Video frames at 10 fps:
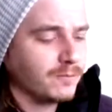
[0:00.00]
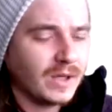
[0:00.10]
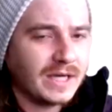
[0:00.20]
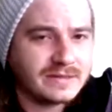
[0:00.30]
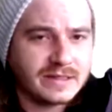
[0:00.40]

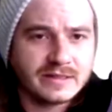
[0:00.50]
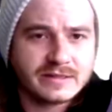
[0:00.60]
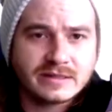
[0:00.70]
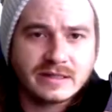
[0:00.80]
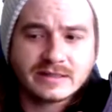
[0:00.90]
rising
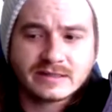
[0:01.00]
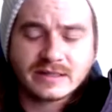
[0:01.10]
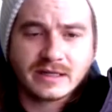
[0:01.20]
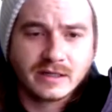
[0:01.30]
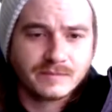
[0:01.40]
and sun is
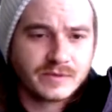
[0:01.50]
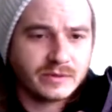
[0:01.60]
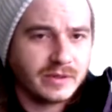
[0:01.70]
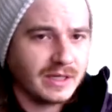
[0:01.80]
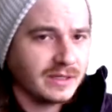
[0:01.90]
setting. So
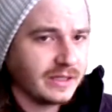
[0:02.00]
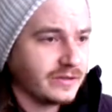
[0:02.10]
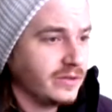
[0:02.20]
you got like